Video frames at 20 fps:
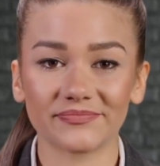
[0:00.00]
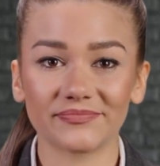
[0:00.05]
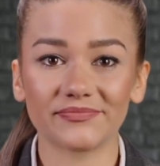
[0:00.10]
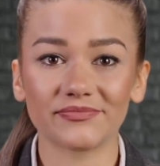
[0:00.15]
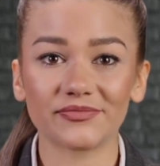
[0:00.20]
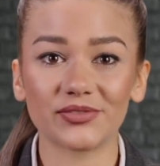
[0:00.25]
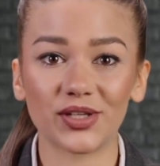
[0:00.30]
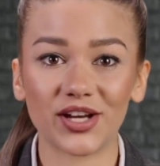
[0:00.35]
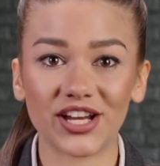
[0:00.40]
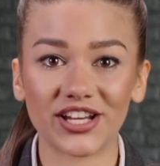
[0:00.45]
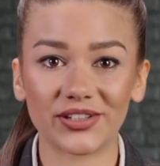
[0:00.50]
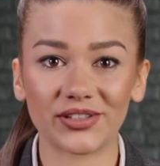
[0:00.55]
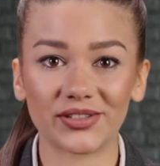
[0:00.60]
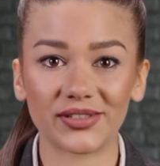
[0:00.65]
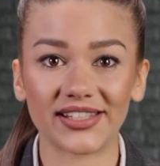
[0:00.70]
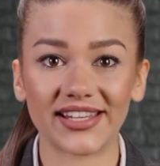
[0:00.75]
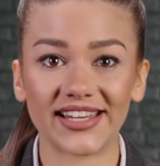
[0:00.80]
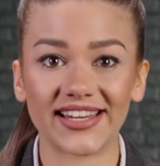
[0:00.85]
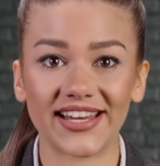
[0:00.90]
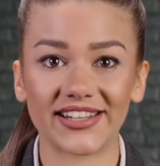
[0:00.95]

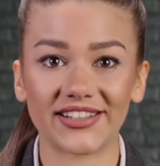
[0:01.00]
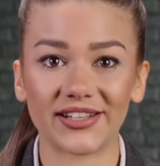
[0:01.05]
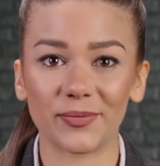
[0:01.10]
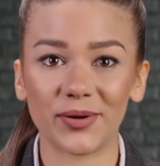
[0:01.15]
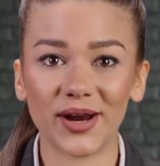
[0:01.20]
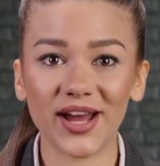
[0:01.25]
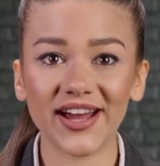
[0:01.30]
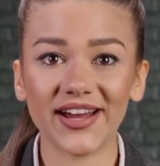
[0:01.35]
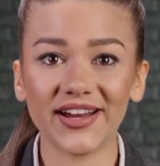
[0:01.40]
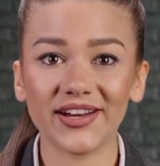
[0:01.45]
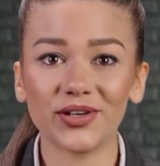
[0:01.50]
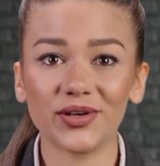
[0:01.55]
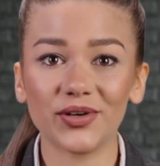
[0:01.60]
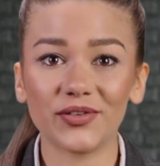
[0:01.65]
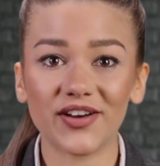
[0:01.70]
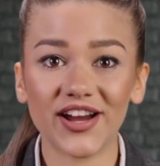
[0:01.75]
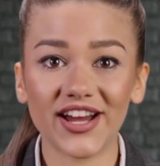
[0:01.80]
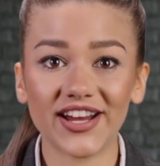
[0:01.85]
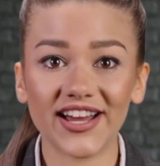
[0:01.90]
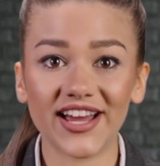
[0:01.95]
Traders can either buy or
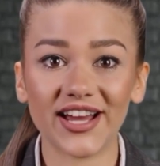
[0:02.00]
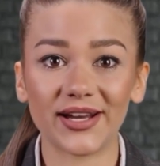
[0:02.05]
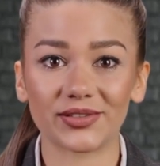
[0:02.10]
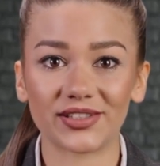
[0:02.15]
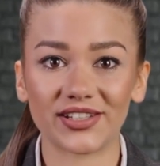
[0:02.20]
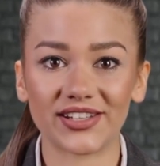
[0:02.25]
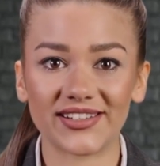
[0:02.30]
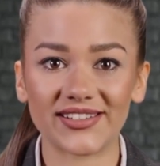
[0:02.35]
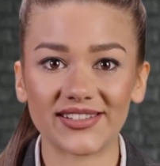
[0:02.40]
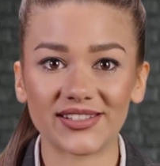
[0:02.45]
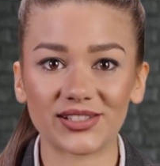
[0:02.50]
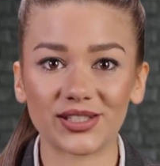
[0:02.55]
write options